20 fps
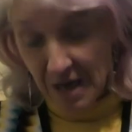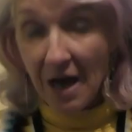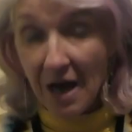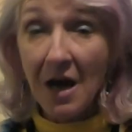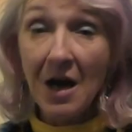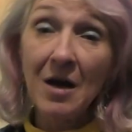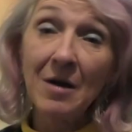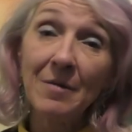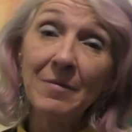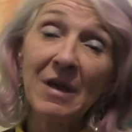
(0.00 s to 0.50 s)

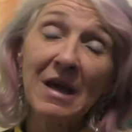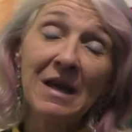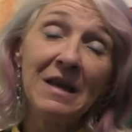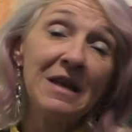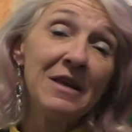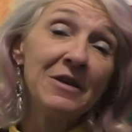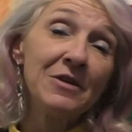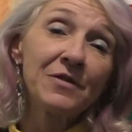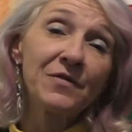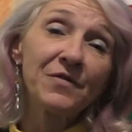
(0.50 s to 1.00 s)
and
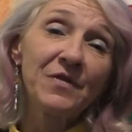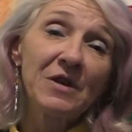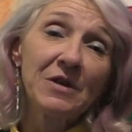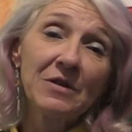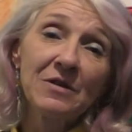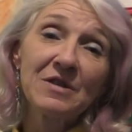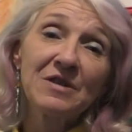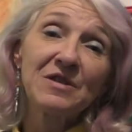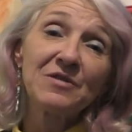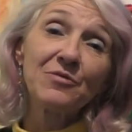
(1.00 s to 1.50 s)

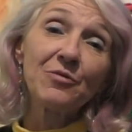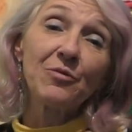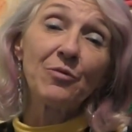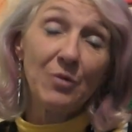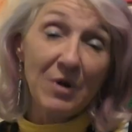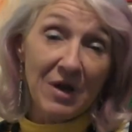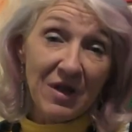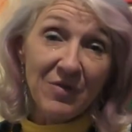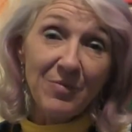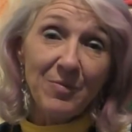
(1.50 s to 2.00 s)
interference
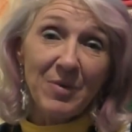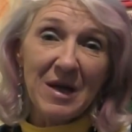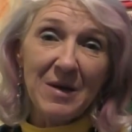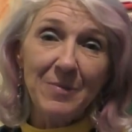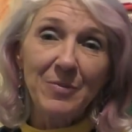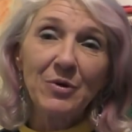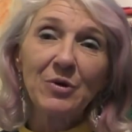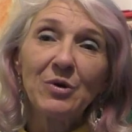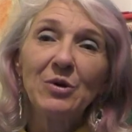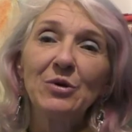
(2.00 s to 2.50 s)
with
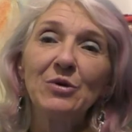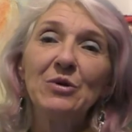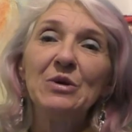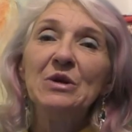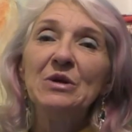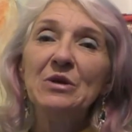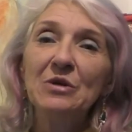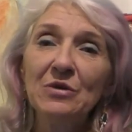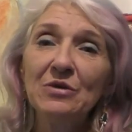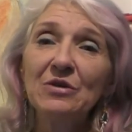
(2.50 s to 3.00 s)
people who
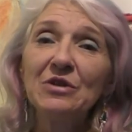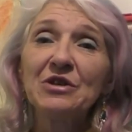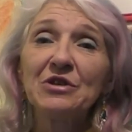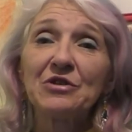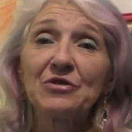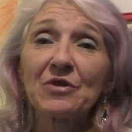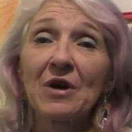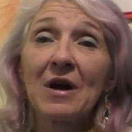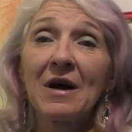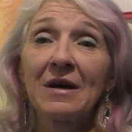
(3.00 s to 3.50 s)
use
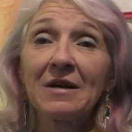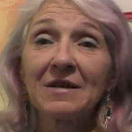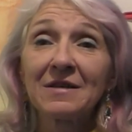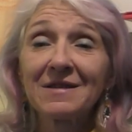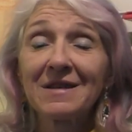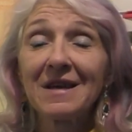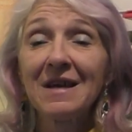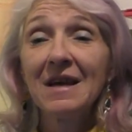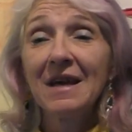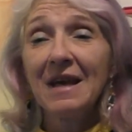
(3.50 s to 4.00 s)

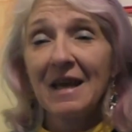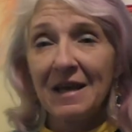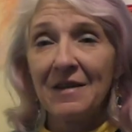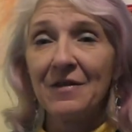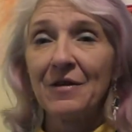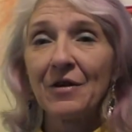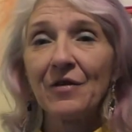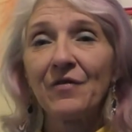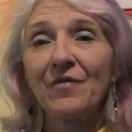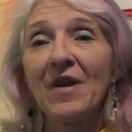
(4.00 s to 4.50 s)
drugs in
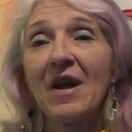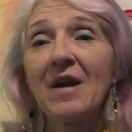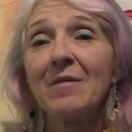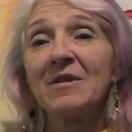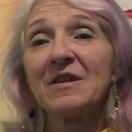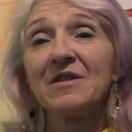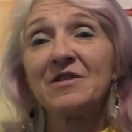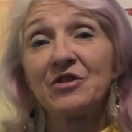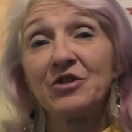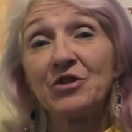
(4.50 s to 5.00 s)
their
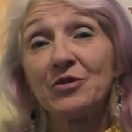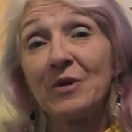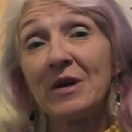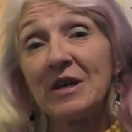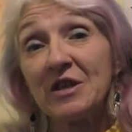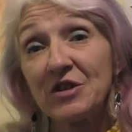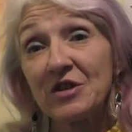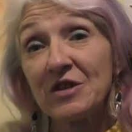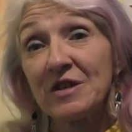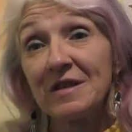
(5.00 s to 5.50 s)
family
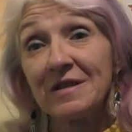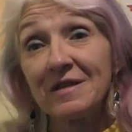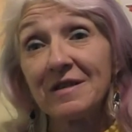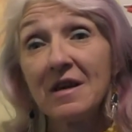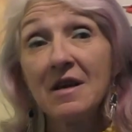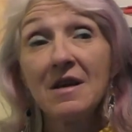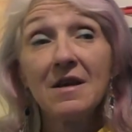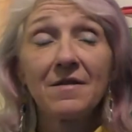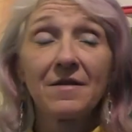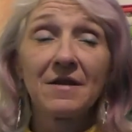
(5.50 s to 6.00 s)
situations,
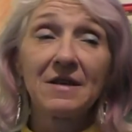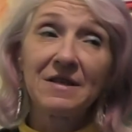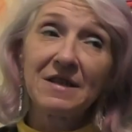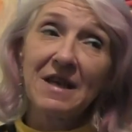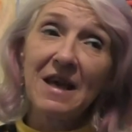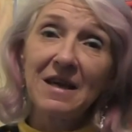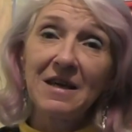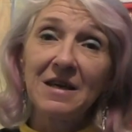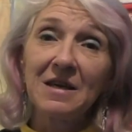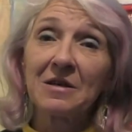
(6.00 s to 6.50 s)
the
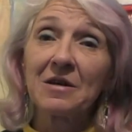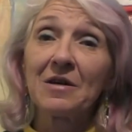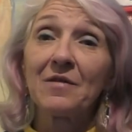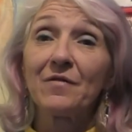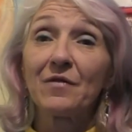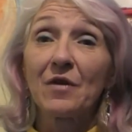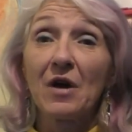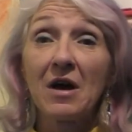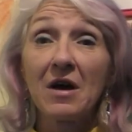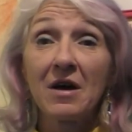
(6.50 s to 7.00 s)
taking
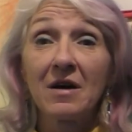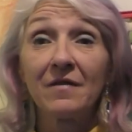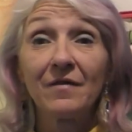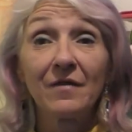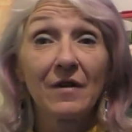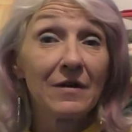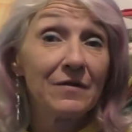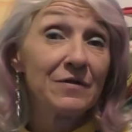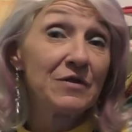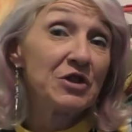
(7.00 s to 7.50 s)

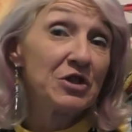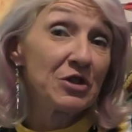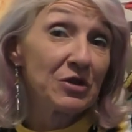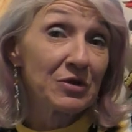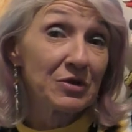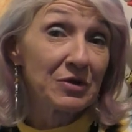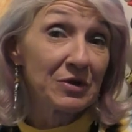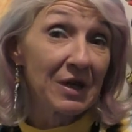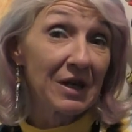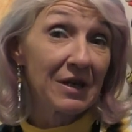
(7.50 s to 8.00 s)
of
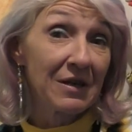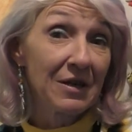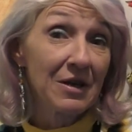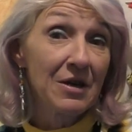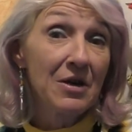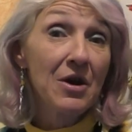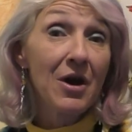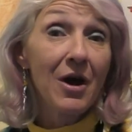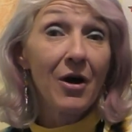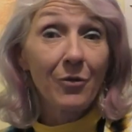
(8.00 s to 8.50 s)
children
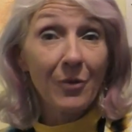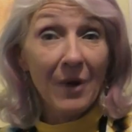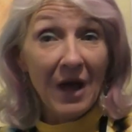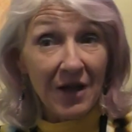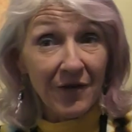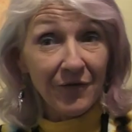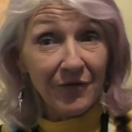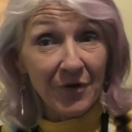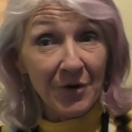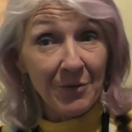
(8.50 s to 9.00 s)

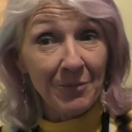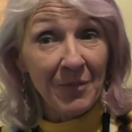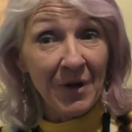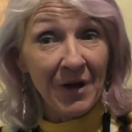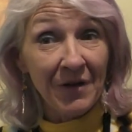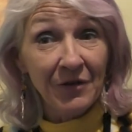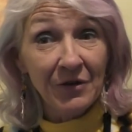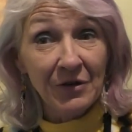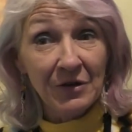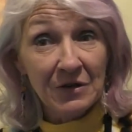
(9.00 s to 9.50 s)
away from
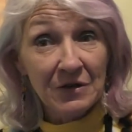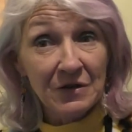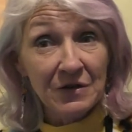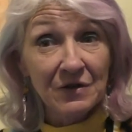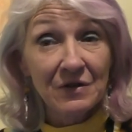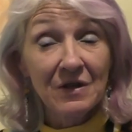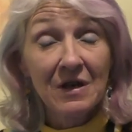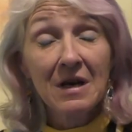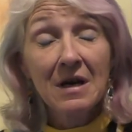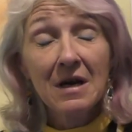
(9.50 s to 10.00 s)

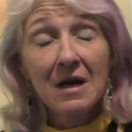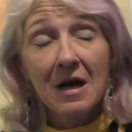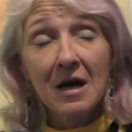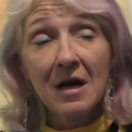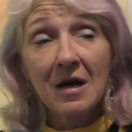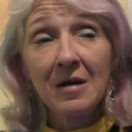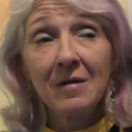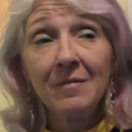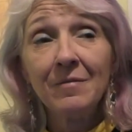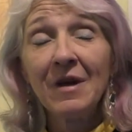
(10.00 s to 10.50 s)
mothers,
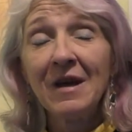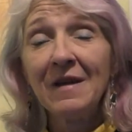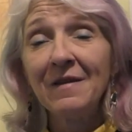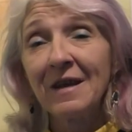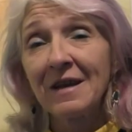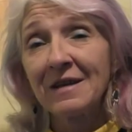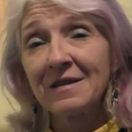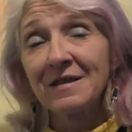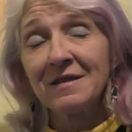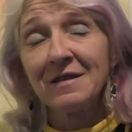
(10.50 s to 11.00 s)
and
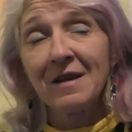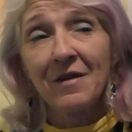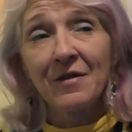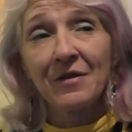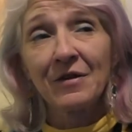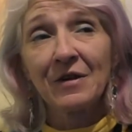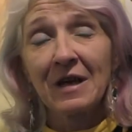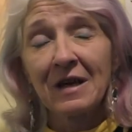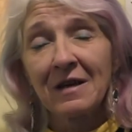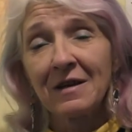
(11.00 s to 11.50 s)
that's
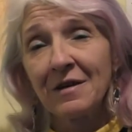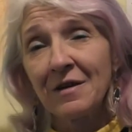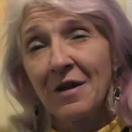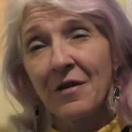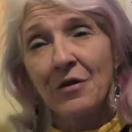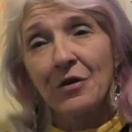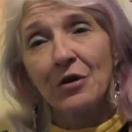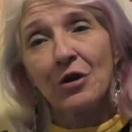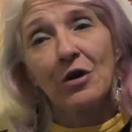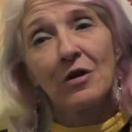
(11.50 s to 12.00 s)
another
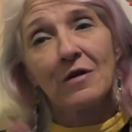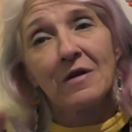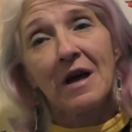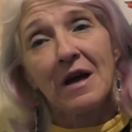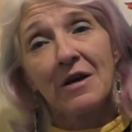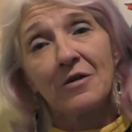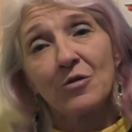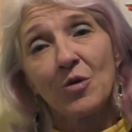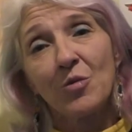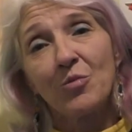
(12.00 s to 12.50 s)

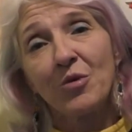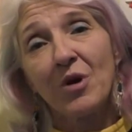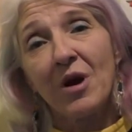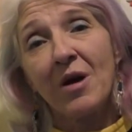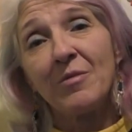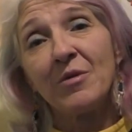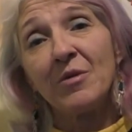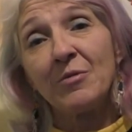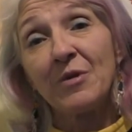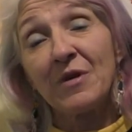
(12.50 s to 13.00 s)
collateral
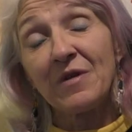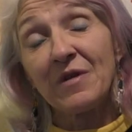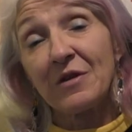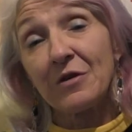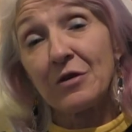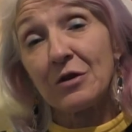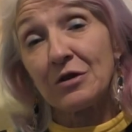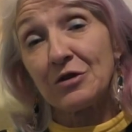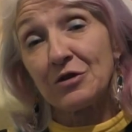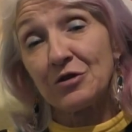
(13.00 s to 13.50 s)
problem with
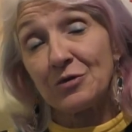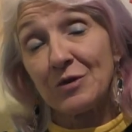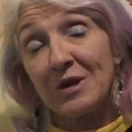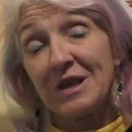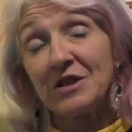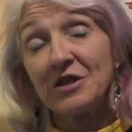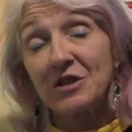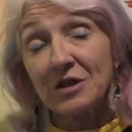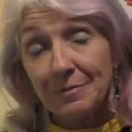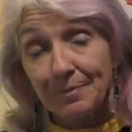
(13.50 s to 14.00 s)

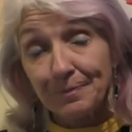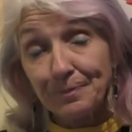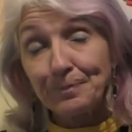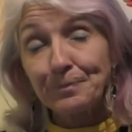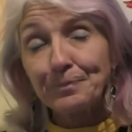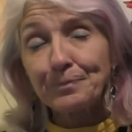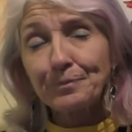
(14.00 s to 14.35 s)
incarceration,